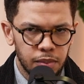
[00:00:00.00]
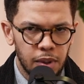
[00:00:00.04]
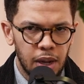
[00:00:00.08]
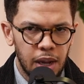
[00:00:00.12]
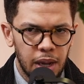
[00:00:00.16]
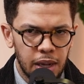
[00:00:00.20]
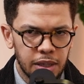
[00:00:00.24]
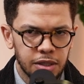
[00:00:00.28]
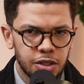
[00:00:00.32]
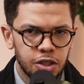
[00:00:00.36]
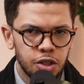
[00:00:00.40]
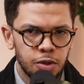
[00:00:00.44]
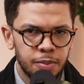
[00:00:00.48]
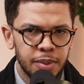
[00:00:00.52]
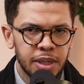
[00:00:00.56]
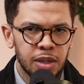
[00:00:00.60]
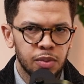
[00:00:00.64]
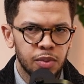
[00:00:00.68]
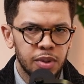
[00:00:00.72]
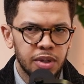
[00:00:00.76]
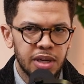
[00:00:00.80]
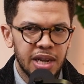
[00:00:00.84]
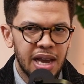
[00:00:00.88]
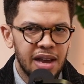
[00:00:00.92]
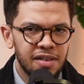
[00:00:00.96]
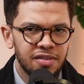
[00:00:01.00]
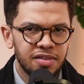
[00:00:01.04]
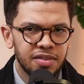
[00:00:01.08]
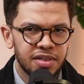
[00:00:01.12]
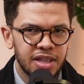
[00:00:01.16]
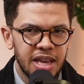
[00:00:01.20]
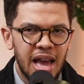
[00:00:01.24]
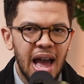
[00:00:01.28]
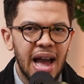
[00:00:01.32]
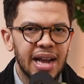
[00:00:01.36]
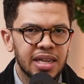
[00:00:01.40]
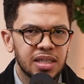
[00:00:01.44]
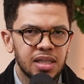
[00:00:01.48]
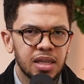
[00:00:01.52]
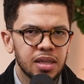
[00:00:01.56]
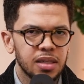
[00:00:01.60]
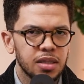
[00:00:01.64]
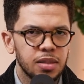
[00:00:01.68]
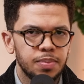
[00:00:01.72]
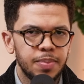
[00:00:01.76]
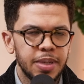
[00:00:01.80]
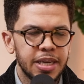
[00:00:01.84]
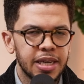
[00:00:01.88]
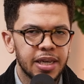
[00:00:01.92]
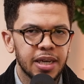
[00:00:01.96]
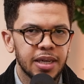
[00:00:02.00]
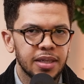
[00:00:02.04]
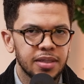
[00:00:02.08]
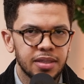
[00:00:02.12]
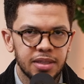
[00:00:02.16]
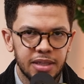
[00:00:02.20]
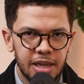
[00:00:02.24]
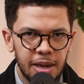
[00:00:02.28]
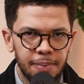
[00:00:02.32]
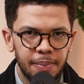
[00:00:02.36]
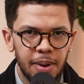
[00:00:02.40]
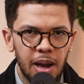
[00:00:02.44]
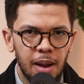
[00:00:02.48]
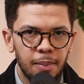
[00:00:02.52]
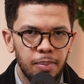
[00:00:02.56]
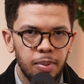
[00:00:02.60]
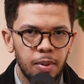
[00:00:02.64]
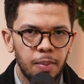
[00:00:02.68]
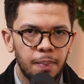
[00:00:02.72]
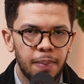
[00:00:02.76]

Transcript: assuming we'd have the acting Speaker step up,